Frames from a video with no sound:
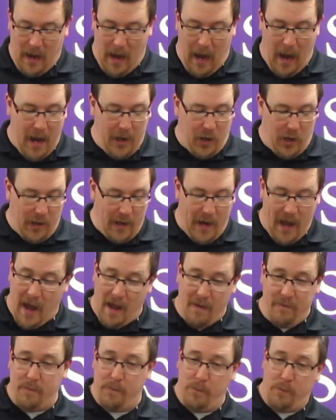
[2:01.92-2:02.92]
I could
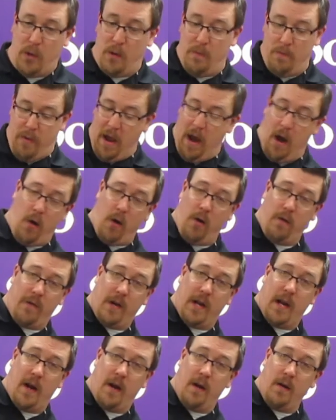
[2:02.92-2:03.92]
have put bear over
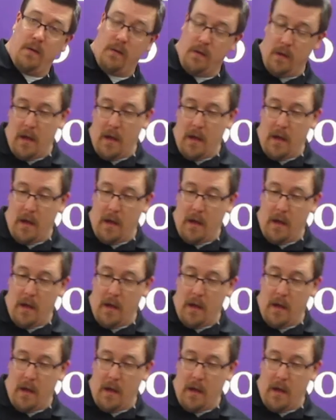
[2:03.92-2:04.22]
here,